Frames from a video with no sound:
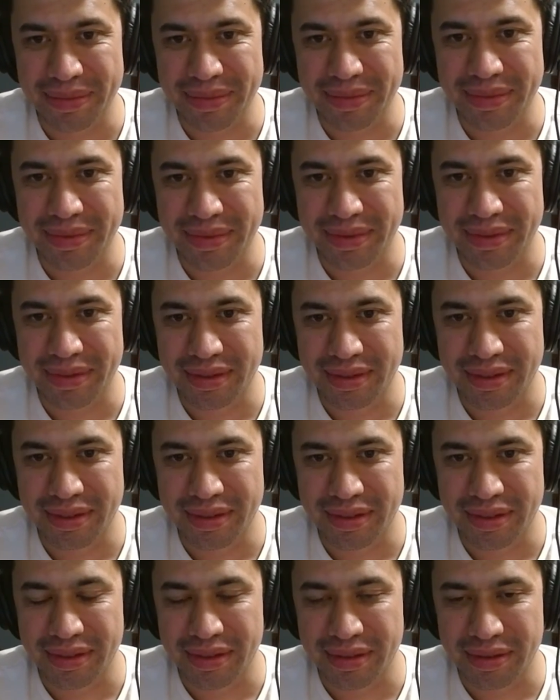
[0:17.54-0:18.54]

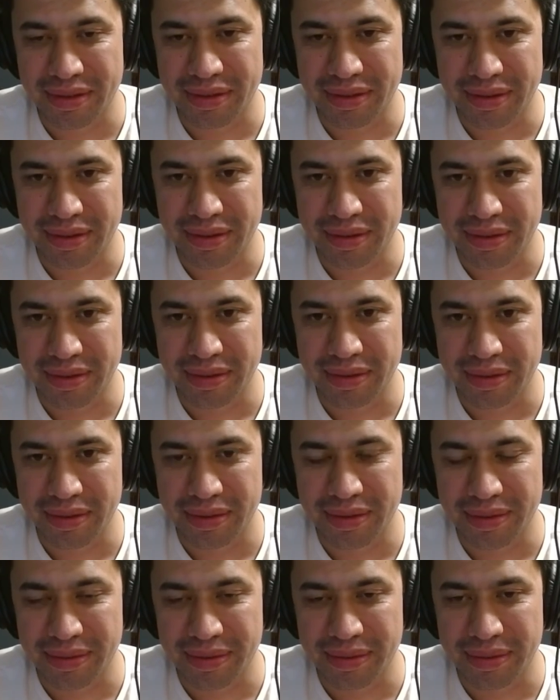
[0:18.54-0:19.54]

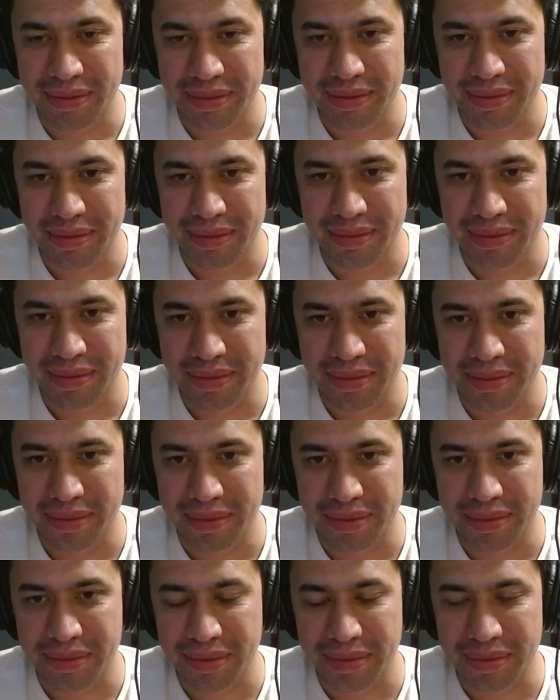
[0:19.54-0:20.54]

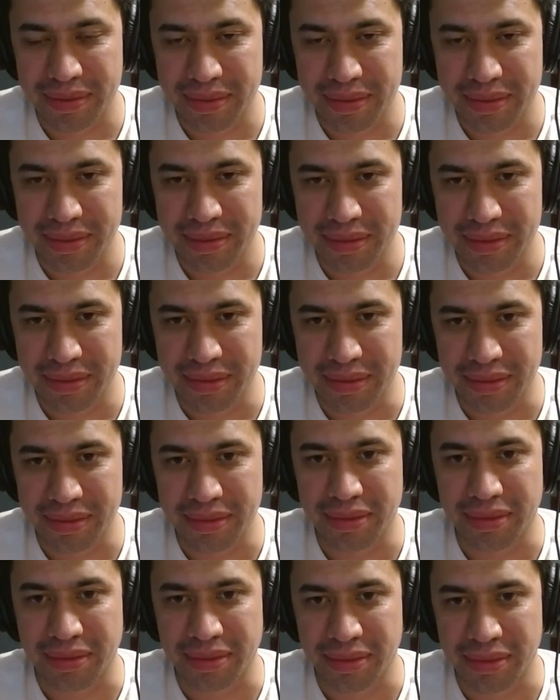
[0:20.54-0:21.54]

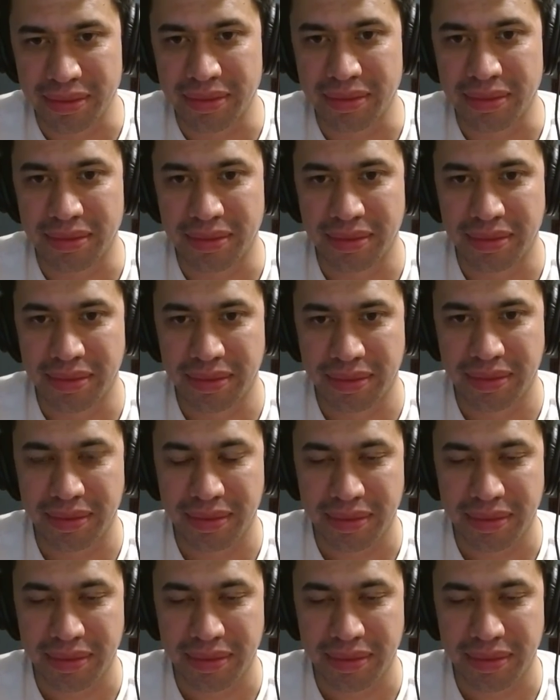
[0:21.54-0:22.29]
(silent)